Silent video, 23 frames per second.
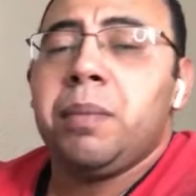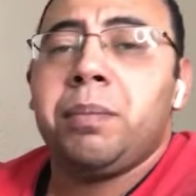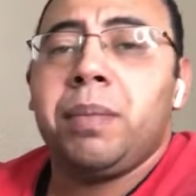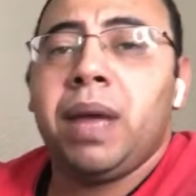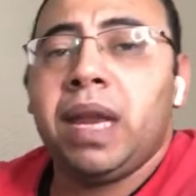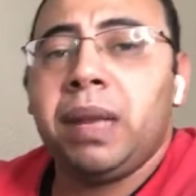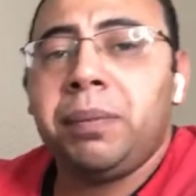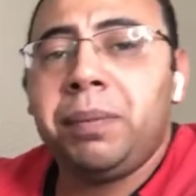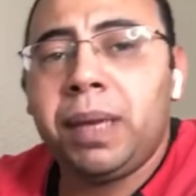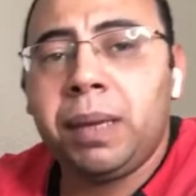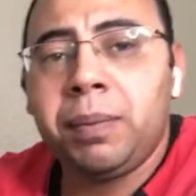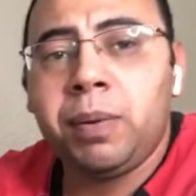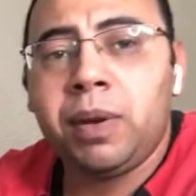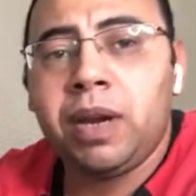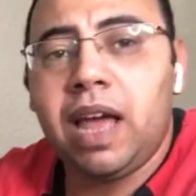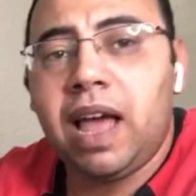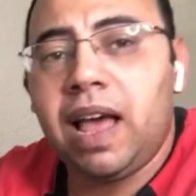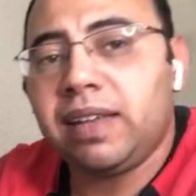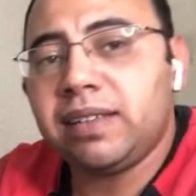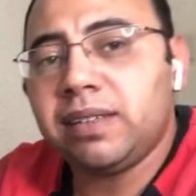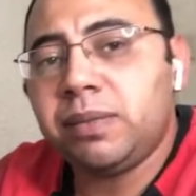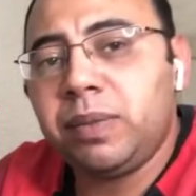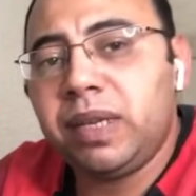Many people
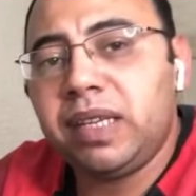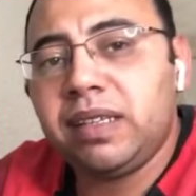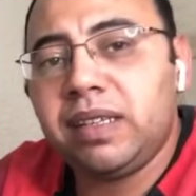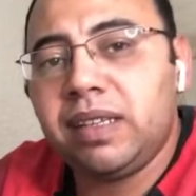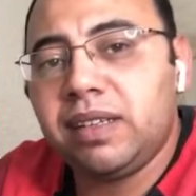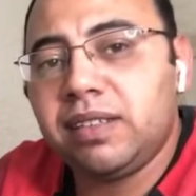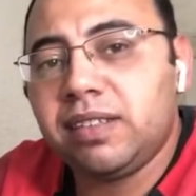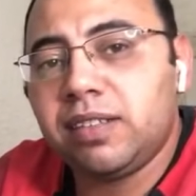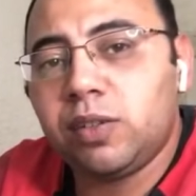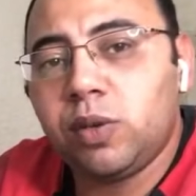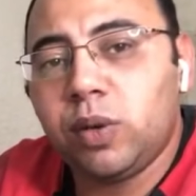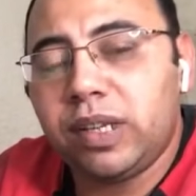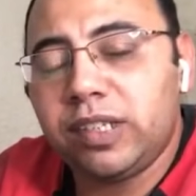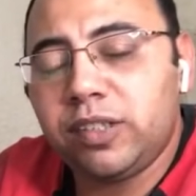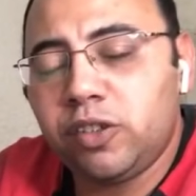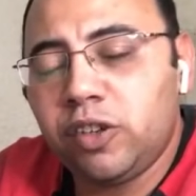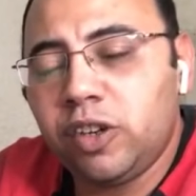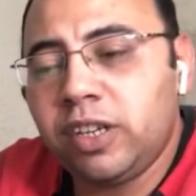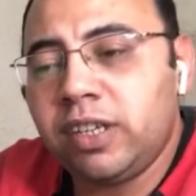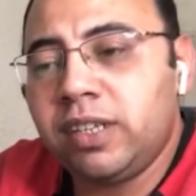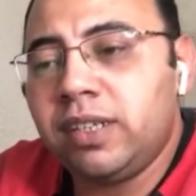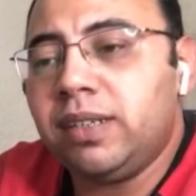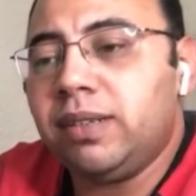ask me this
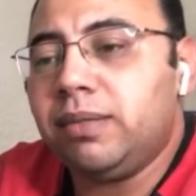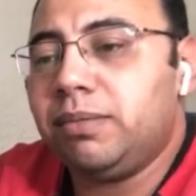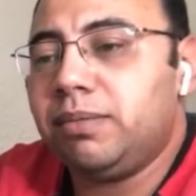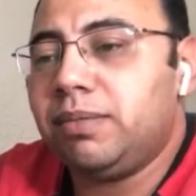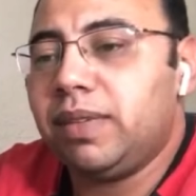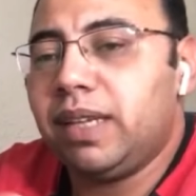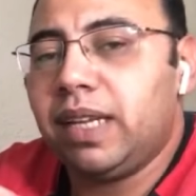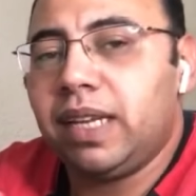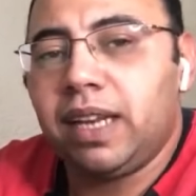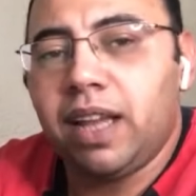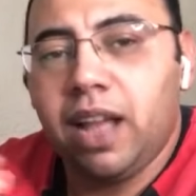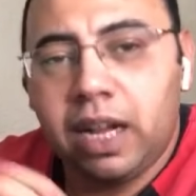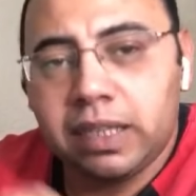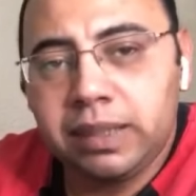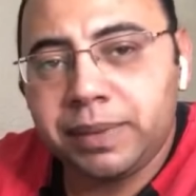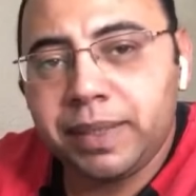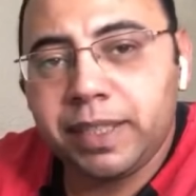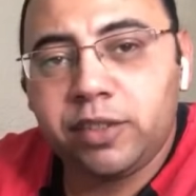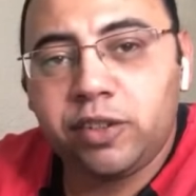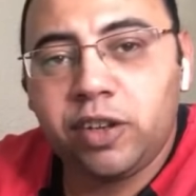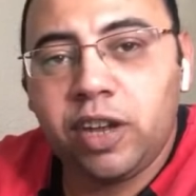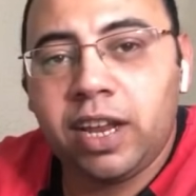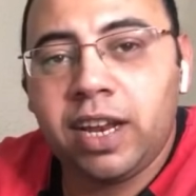question in
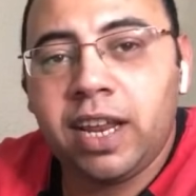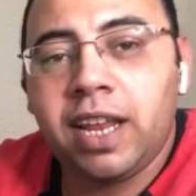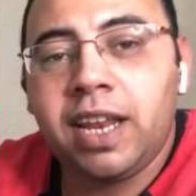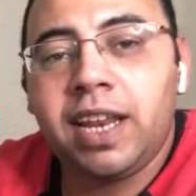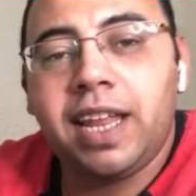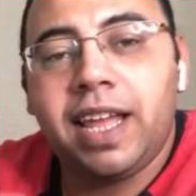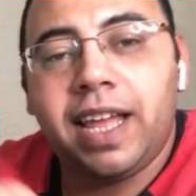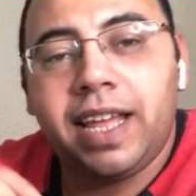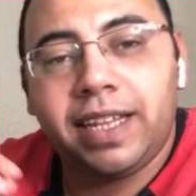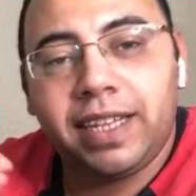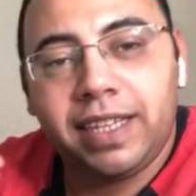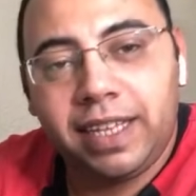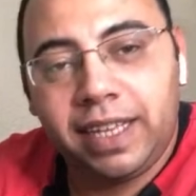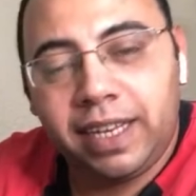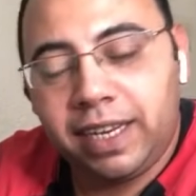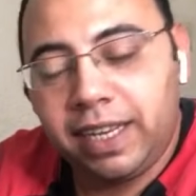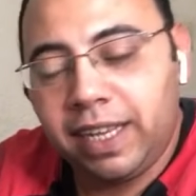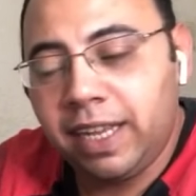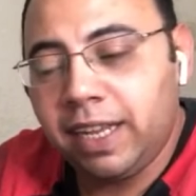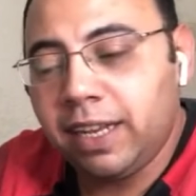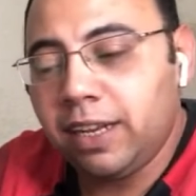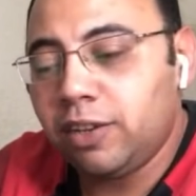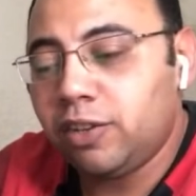Arabic channel and
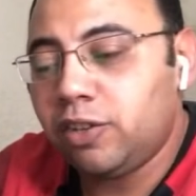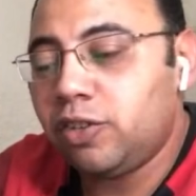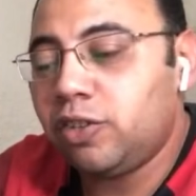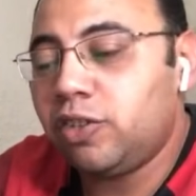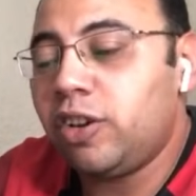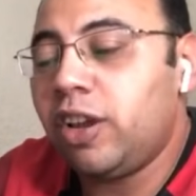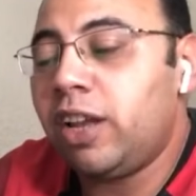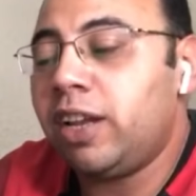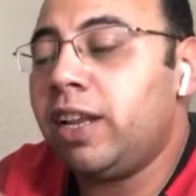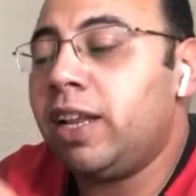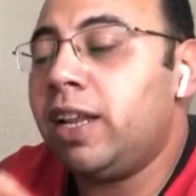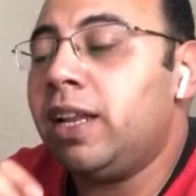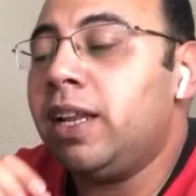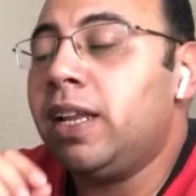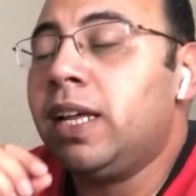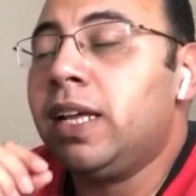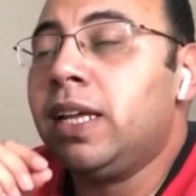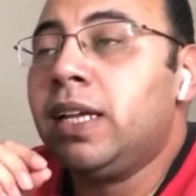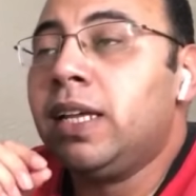in English channel.